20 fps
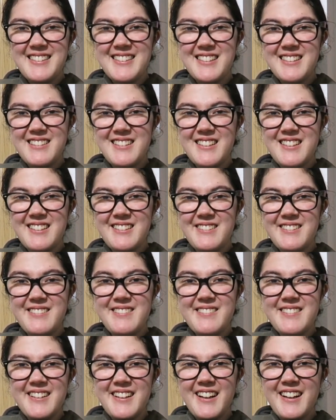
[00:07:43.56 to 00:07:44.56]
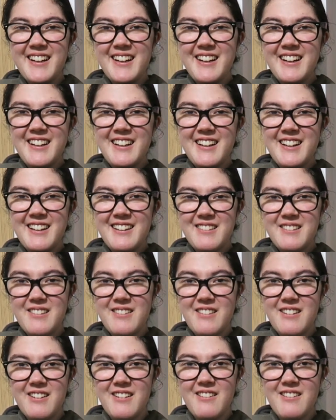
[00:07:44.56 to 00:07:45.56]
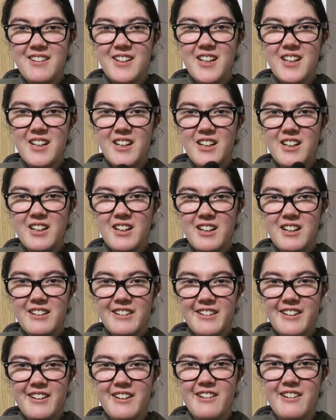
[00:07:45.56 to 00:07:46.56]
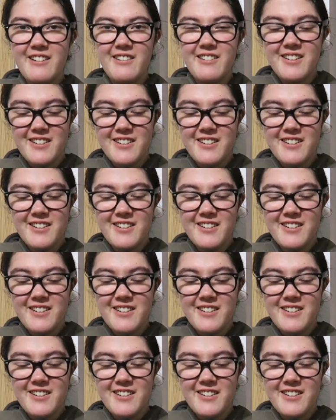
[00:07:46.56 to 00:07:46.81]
That's so cute. Uh, no, no, no.